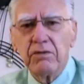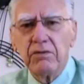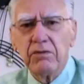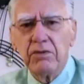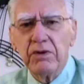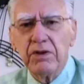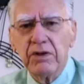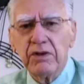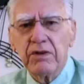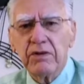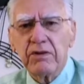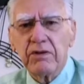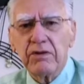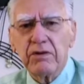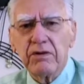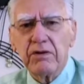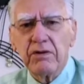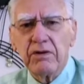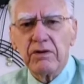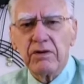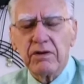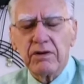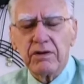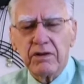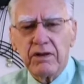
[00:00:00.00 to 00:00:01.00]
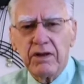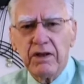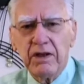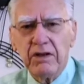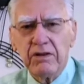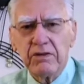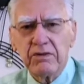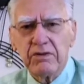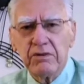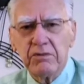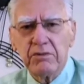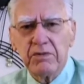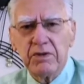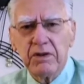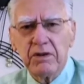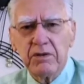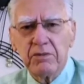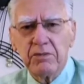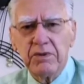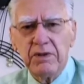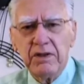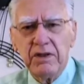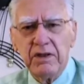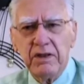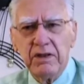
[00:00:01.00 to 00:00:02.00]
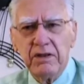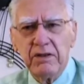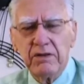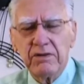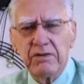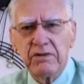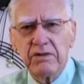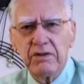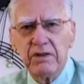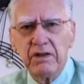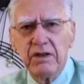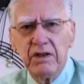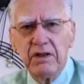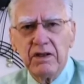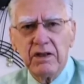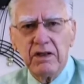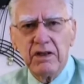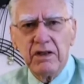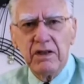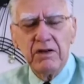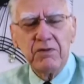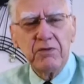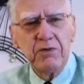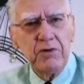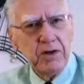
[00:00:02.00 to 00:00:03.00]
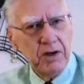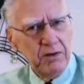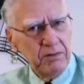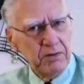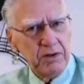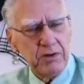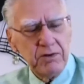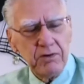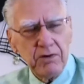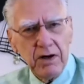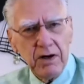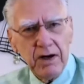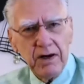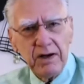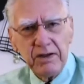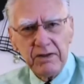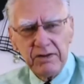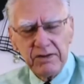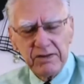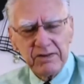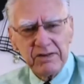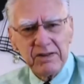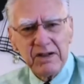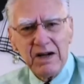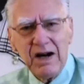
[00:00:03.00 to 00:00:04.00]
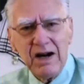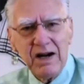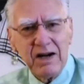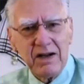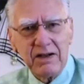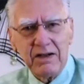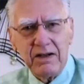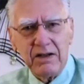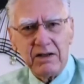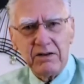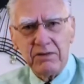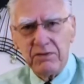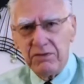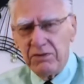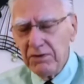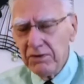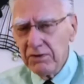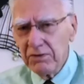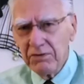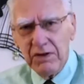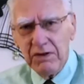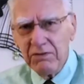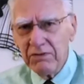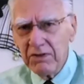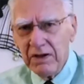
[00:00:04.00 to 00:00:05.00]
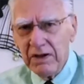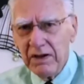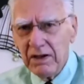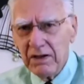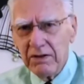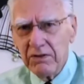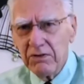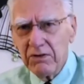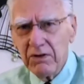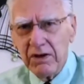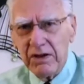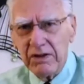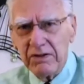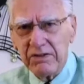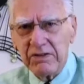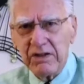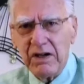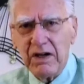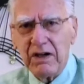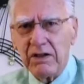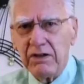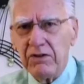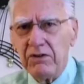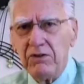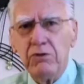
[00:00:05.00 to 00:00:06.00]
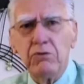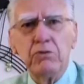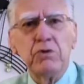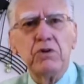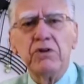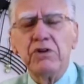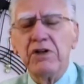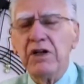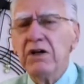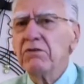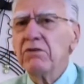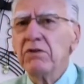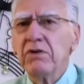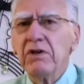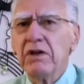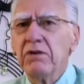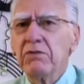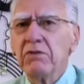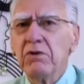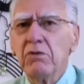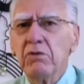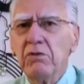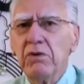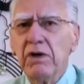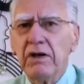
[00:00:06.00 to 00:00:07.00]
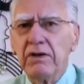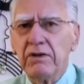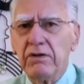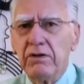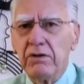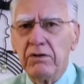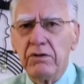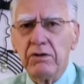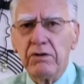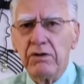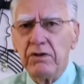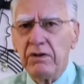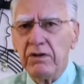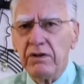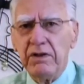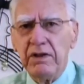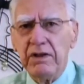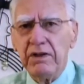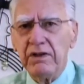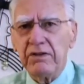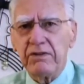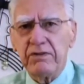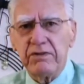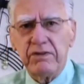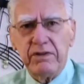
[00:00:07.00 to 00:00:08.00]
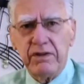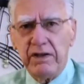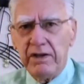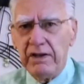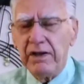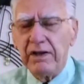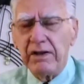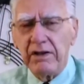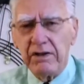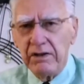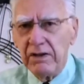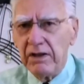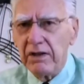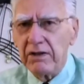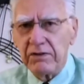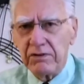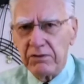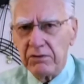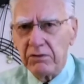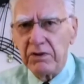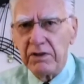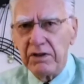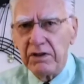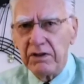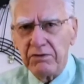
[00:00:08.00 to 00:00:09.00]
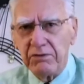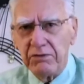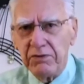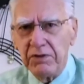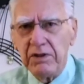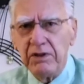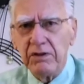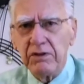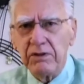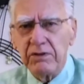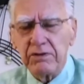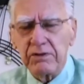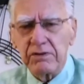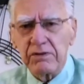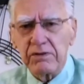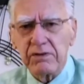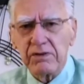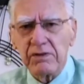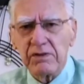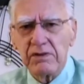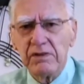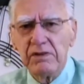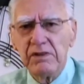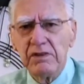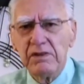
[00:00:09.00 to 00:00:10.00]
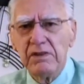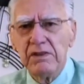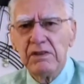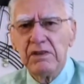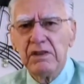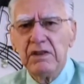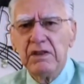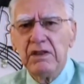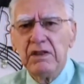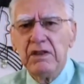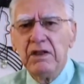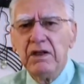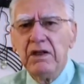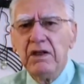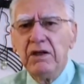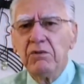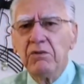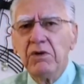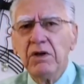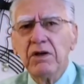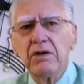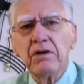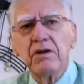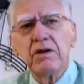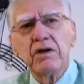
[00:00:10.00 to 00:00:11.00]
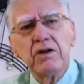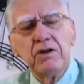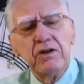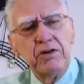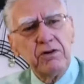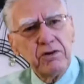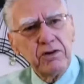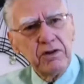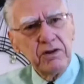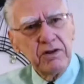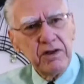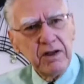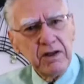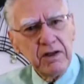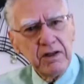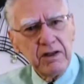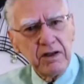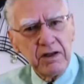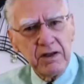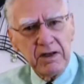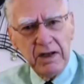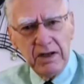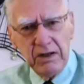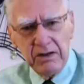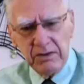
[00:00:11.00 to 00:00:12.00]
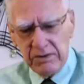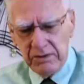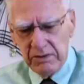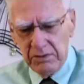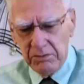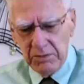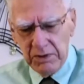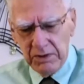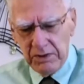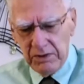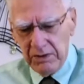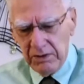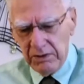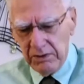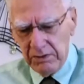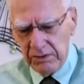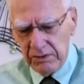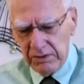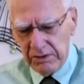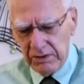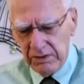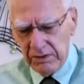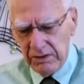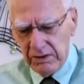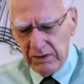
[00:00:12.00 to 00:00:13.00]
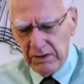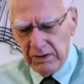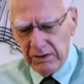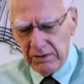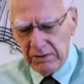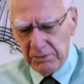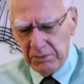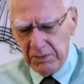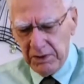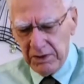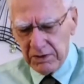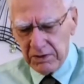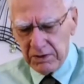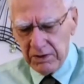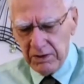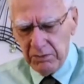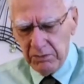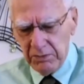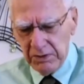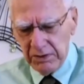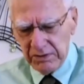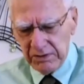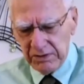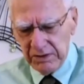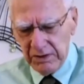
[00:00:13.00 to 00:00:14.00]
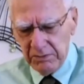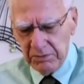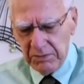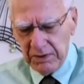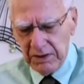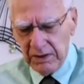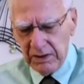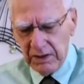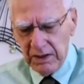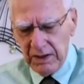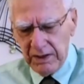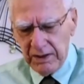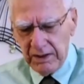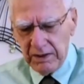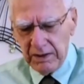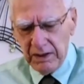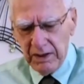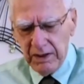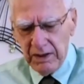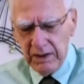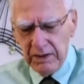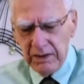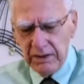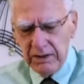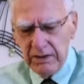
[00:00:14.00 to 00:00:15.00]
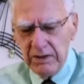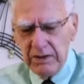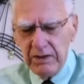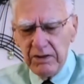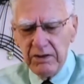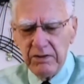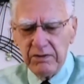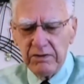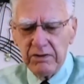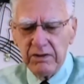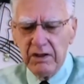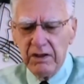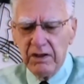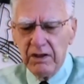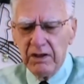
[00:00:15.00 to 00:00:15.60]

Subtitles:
with calcium therapy is if you have a dry socket. If you've ever had a dry socket, you will never ever want to go to the dentist again. That's the way it feels. Well, you can take the calcium materials, and especially with something like these